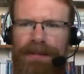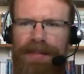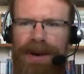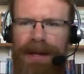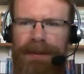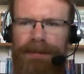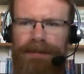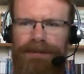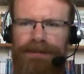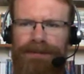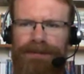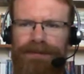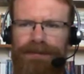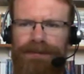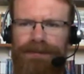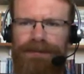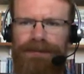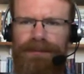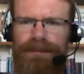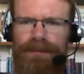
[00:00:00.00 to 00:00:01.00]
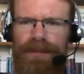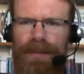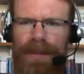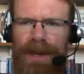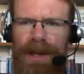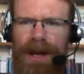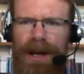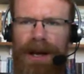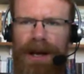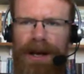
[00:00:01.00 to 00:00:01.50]
But
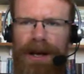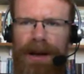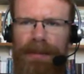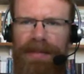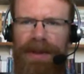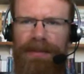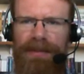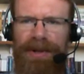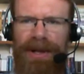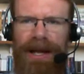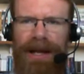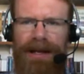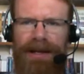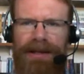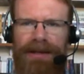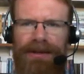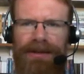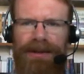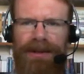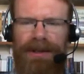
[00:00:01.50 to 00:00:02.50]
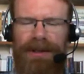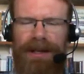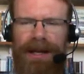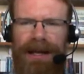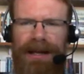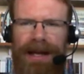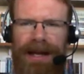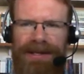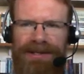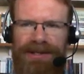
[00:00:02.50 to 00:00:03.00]
uh, Abimelech
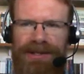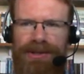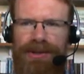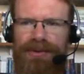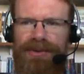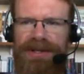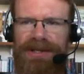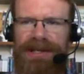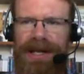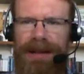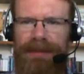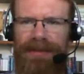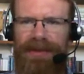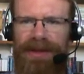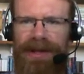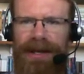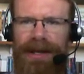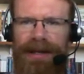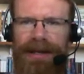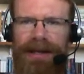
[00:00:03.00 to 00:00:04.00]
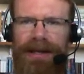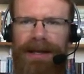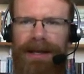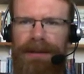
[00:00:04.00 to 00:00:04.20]
has to do the same thing.